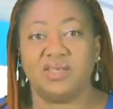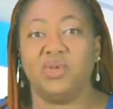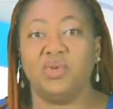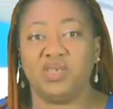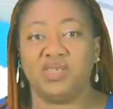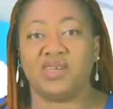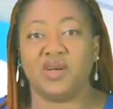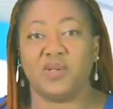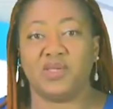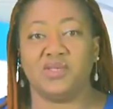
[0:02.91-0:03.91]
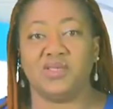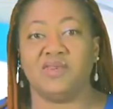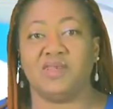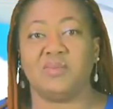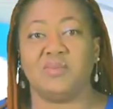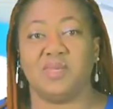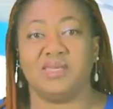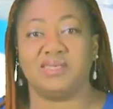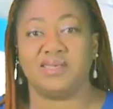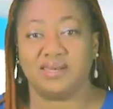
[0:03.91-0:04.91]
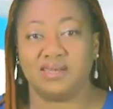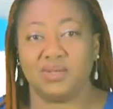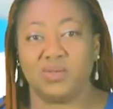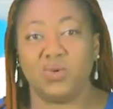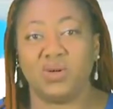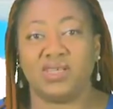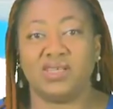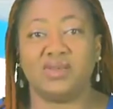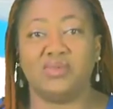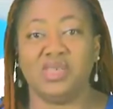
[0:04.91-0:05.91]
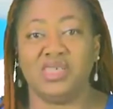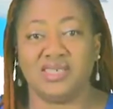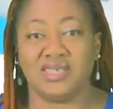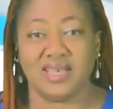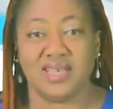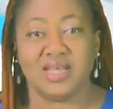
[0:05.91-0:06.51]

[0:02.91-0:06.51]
the Human Capital Development Technical Working Committee